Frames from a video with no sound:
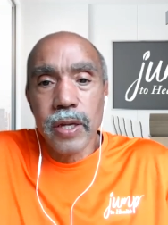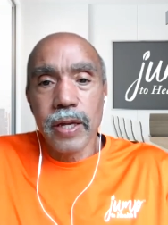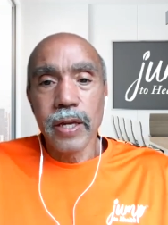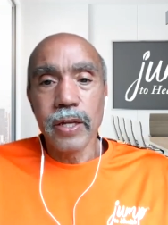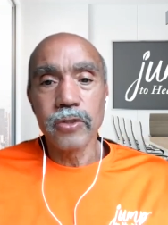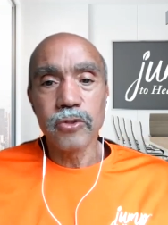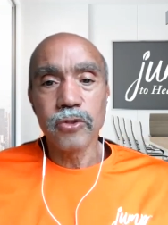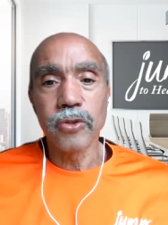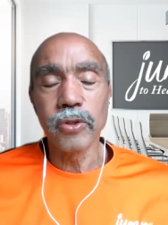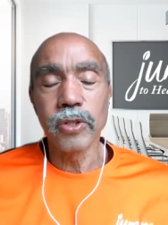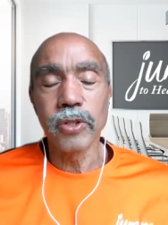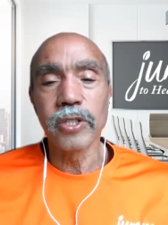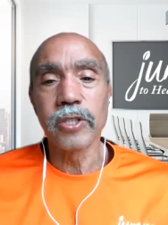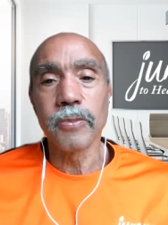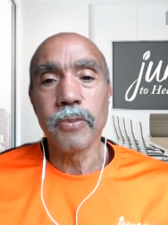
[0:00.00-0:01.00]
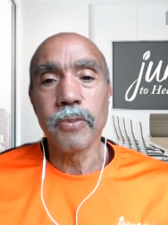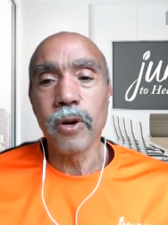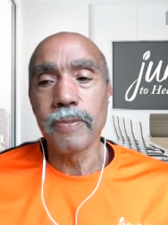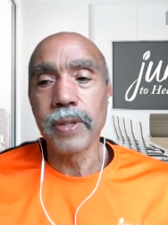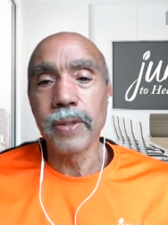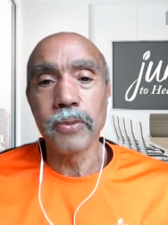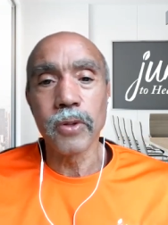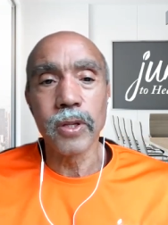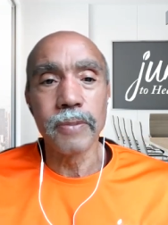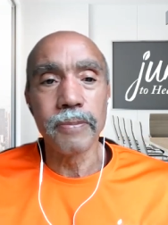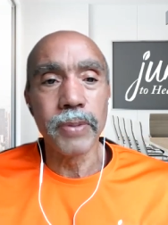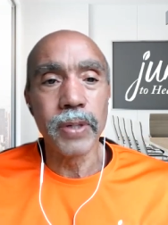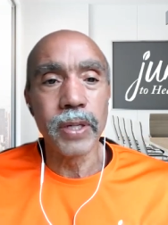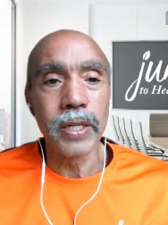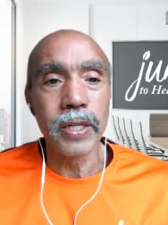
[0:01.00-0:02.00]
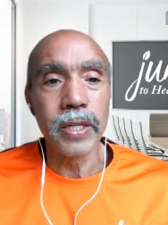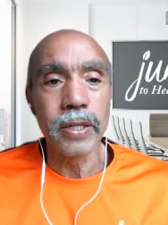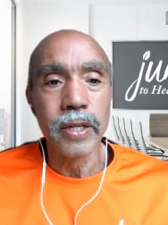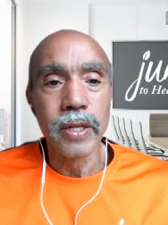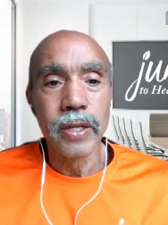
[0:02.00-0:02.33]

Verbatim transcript: and truly support people in being